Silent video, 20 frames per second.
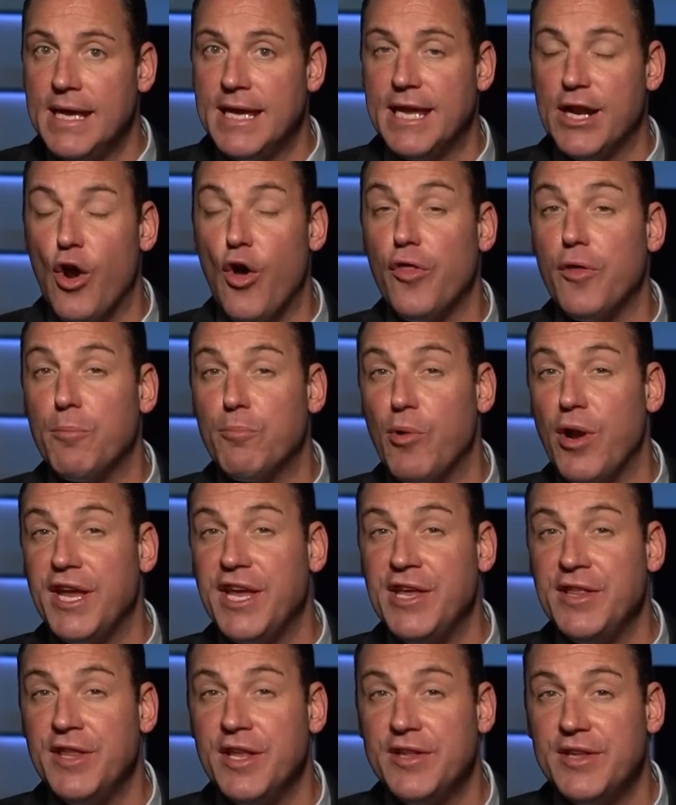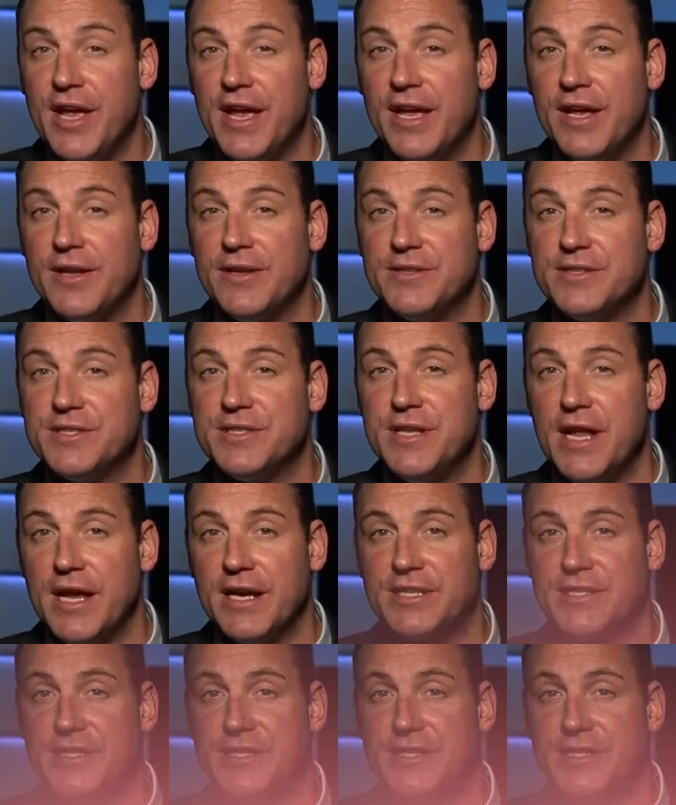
Get all the breaking details next.